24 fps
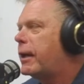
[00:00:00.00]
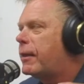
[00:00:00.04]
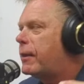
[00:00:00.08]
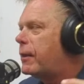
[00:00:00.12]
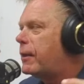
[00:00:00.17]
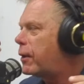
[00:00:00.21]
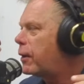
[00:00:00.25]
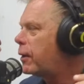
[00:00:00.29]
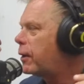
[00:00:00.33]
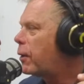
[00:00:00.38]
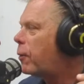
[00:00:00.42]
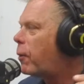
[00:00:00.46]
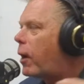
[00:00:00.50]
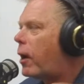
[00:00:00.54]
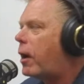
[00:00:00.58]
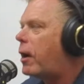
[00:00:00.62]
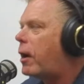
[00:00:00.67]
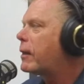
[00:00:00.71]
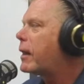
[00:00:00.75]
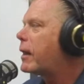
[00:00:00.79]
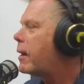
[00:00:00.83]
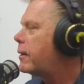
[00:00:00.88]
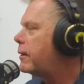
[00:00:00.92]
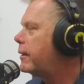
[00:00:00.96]
They're going to go
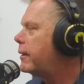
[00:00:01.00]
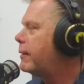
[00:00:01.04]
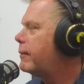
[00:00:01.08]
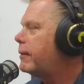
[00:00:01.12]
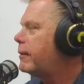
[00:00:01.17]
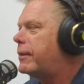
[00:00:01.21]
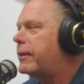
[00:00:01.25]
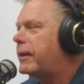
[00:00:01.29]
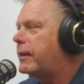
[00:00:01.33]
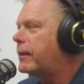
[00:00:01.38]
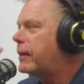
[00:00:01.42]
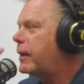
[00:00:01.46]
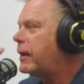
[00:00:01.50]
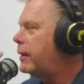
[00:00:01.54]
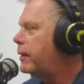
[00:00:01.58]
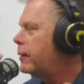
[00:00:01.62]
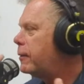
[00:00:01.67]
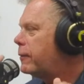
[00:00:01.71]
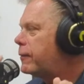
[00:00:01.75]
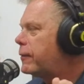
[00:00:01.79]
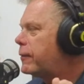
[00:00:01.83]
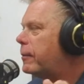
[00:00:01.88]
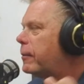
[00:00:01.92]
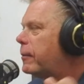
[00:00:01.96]
all out in everything they
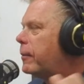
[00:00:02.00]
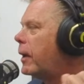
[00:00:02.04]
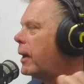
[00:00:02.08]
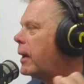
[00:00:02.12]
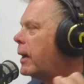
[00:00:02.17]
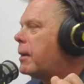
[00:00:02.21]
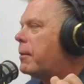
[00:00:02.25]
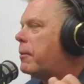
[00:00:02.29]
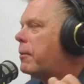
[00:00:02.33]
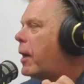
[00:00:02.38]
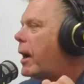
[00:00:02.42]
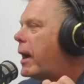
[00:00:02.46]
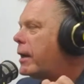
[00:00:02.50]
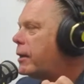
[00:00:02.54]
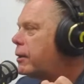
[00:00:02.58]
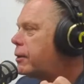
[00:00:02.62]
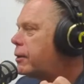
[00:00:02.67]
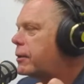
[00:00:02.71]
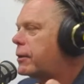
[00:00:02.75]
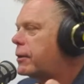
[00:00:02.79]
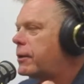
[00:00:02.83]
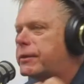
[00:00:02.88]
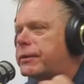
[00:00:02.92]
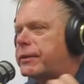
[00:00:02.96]
do, from buying
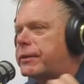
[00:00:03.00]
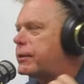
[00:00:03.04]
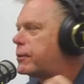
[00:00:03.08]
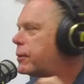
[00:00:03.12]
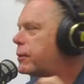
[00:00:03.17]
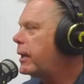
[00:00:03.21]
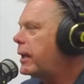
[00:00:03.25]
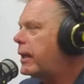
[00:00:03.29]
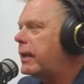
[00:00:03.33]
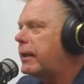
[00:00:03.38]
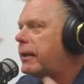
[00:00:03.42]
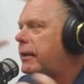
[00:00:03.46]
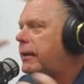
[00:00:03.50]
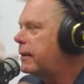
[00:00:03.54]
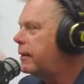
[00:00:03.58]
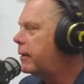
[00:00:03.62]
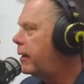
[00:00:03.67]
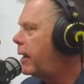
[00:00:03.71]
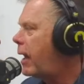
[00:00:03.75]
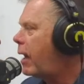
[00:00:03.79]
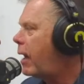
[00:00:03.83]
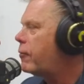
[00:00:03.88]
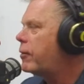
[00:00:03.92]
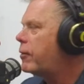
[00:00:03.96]
shirts to drinking to
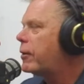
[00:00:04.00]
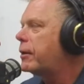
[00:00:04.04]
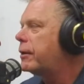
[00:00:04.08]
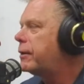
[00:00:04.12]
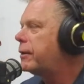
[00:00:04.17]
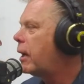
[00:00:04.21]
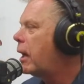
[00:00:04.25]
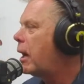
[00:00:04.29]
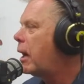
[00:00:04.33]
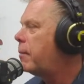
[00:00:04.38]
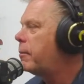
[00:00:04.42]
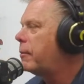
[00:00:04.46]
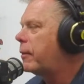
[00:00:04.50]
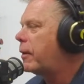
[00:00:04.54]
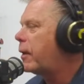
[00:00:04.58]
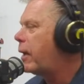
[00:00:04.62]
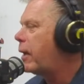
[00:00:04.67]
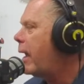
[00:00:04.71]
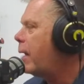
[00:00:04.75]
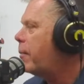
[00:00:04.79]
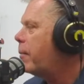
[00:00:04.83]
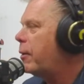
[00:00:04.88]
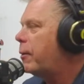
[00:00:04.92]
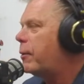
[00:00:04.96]
having a good time,
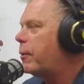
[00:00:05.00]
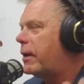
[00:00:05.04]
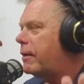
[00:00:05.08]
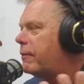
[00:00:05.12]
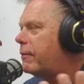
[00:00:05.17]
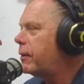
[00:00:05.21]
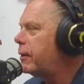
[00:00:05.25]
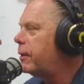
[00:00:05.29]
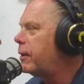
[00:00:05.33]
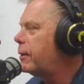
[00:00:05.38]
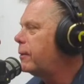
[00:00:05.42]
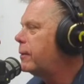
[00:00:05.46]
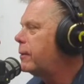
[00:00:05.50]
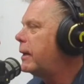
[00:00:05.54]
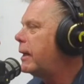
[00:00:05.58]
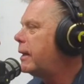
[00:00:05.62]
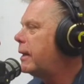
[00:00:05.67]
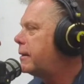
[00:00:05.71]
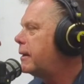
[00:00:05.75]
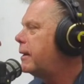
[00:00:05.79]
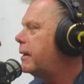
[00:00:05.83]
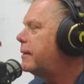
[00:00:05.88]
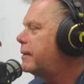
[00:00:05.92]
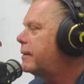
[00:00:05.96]
camping, whatever they're doing.
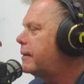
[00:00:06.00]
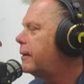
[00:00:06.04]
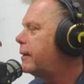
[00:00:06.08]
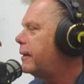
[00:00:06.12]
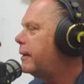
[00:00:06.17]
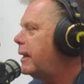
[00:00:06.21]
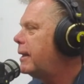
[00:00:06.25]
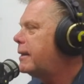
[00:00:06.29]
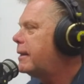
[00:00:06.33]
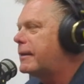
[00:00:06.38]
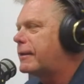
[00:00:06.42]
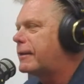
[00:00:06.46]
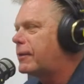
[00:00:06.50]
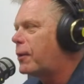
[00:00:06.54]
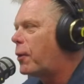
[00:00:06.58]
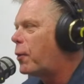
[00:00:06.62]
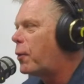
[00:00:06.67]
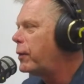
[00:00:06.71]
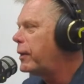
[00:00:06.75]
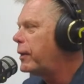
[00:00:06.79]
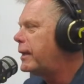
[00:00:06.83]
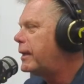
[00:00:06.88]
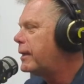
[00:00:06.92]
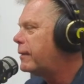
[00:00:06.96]
It's a
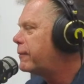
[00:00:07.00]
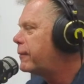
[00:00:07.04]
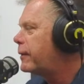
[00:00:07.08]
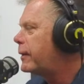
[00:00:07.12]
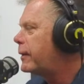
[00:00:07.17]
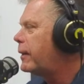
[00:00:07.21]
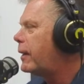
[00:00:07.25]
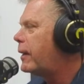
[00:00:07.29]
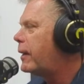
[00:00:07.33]
totally different.